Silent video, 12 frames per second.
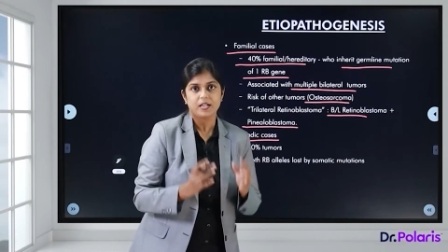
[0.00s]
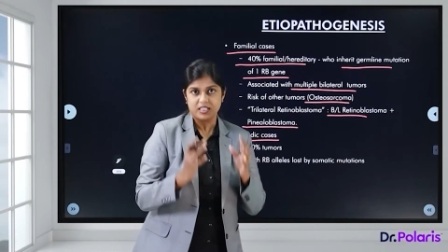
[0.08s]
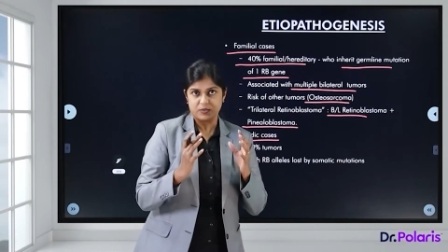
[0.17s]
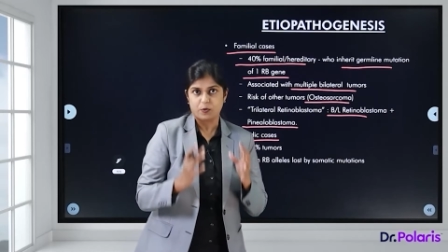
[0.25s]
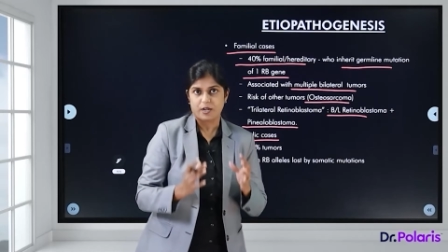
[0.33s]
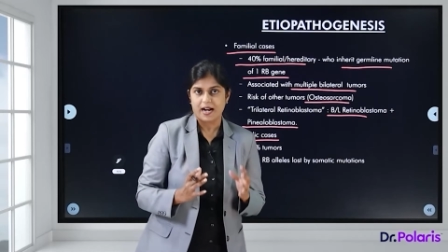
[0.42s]

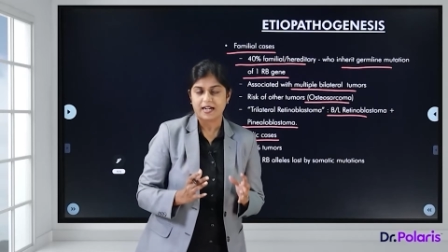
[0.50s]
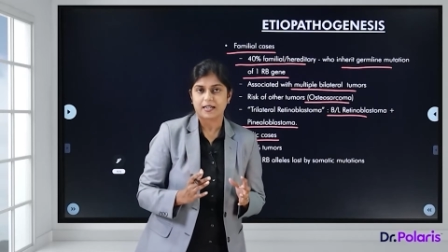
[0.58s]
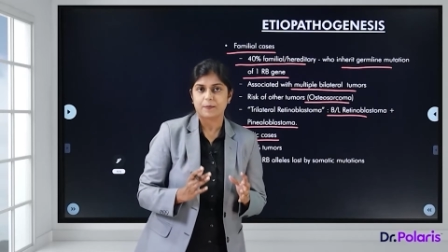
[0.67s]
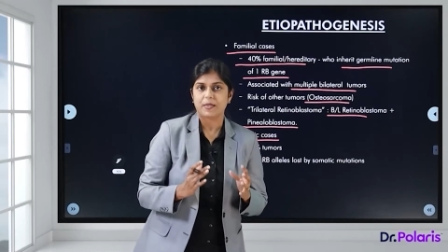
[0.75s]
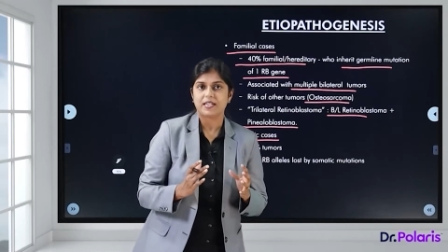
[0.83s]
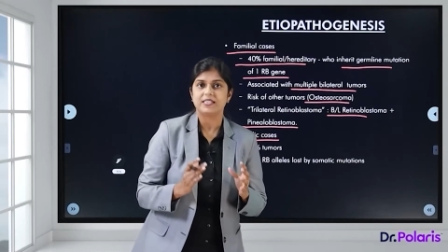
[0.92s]

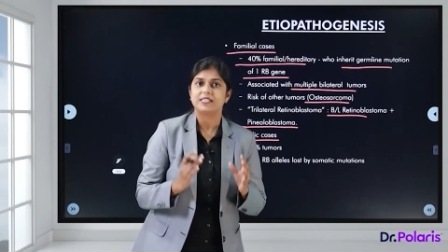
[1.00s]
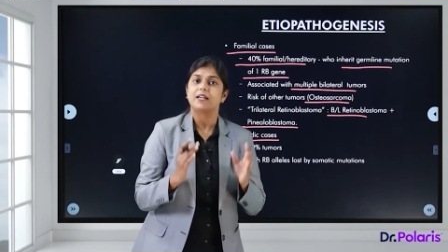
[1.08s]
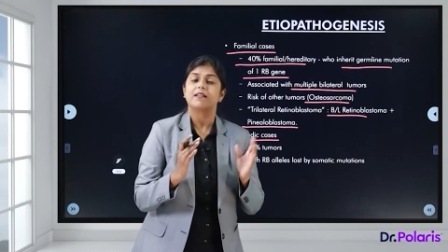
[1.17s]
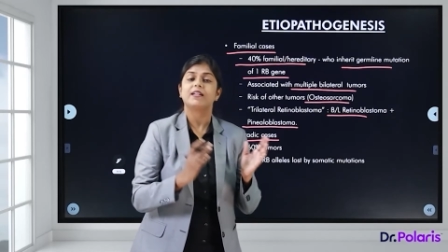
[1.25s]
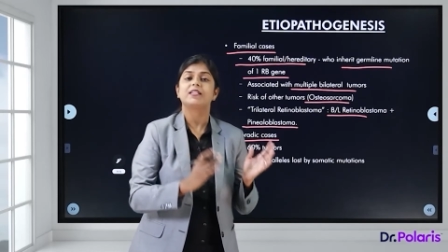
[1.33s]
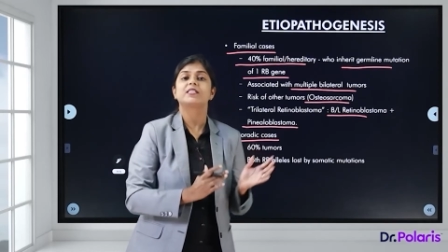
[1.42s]
Sporadic means
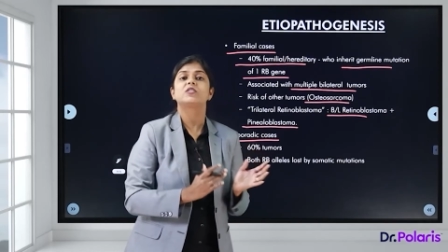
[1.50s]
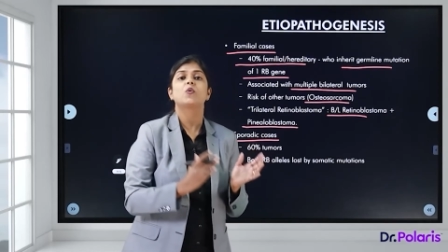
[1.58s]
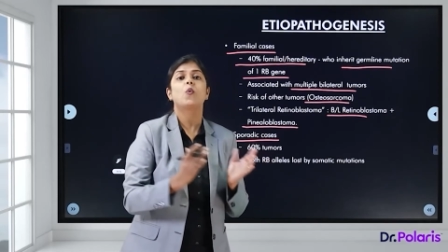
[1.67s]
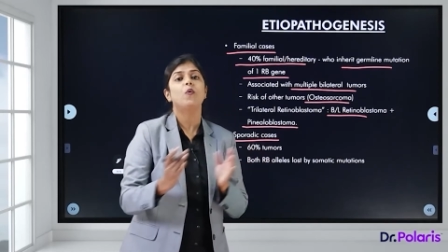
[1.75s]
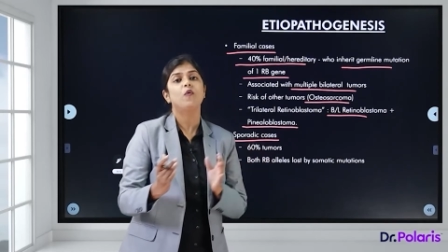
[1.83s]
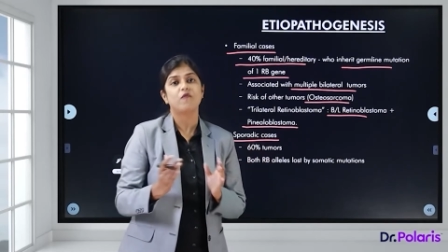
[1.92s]
there is
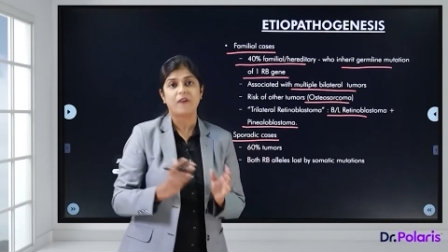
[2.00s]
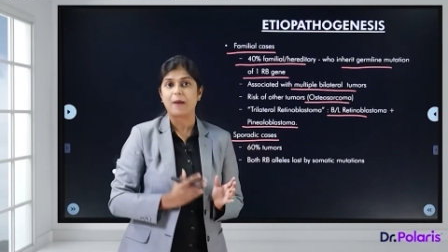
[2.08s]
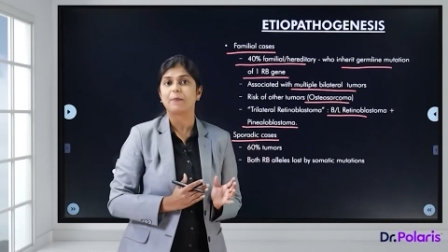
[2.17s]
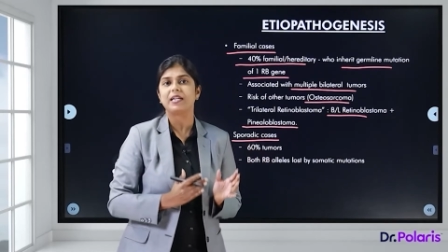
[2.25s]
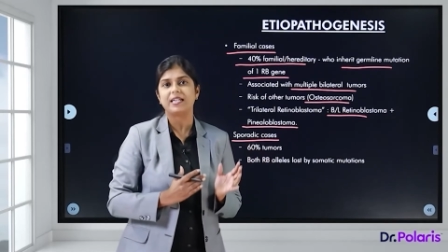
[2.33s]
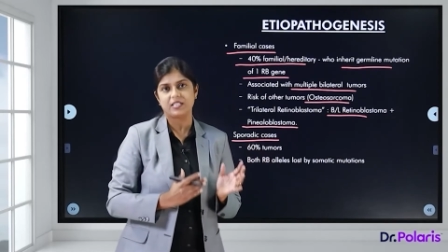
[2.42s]
no
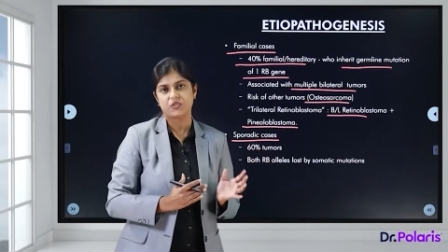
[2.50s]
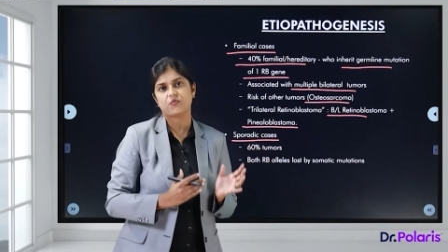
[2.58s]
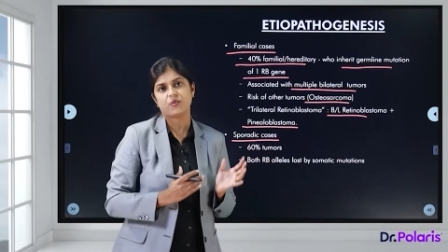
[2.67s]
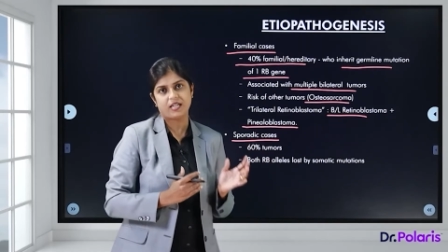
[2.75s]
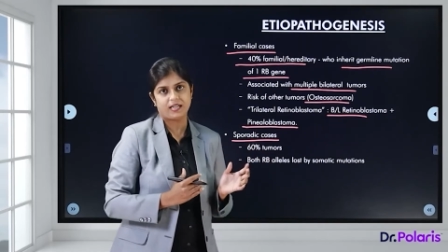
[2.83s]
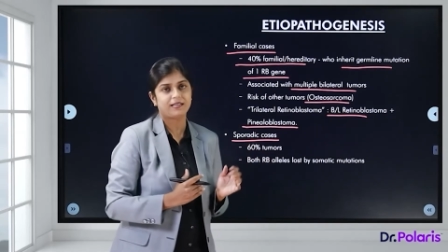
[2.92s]
family
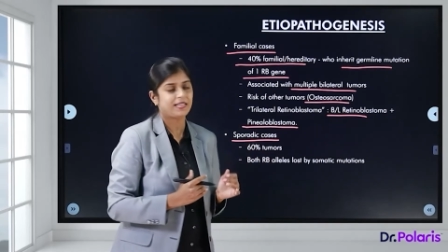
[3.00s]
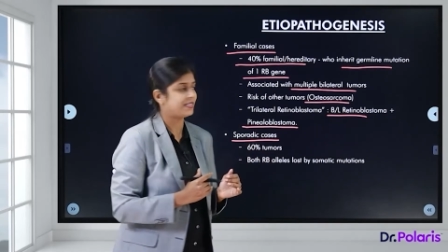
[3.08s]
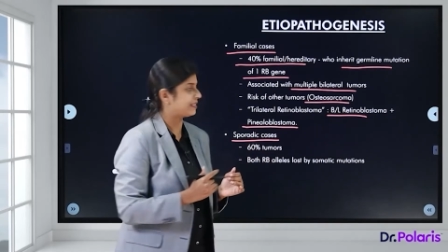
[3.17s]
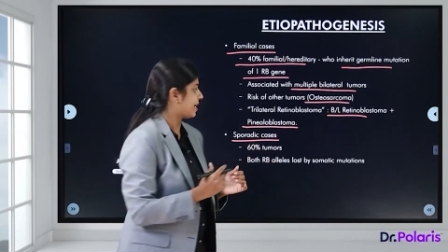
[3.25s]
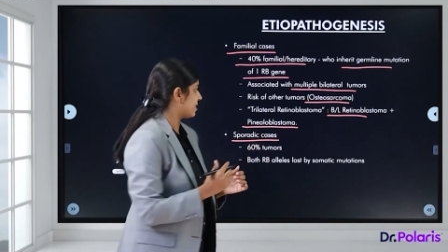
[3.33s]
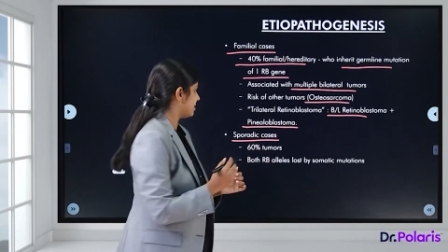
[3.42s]
history in
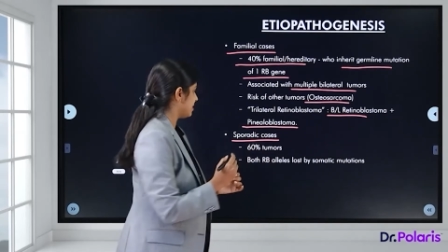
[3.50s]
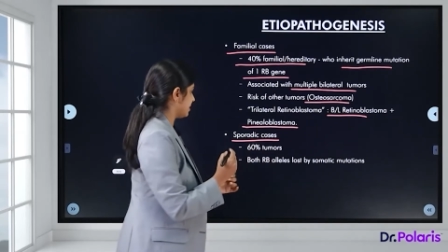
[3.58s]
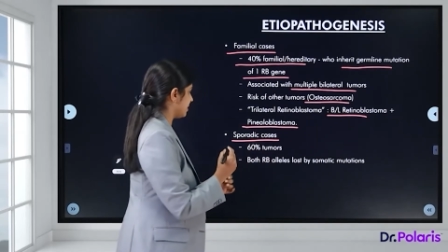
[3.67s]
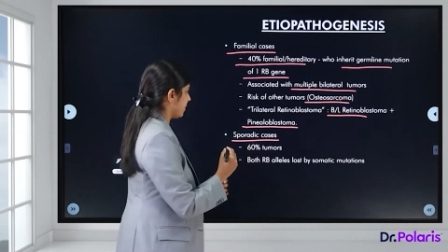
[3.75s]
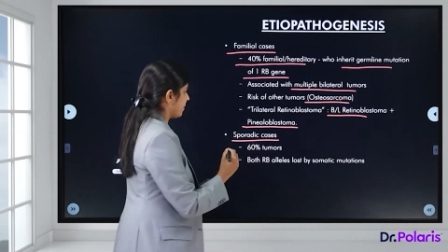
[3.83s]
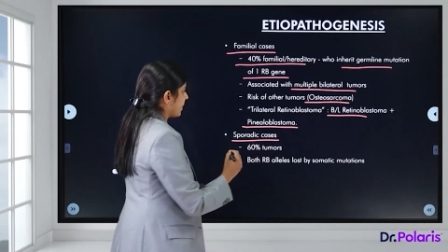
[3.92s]
these
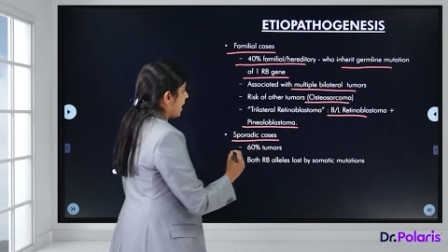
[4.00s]
cases.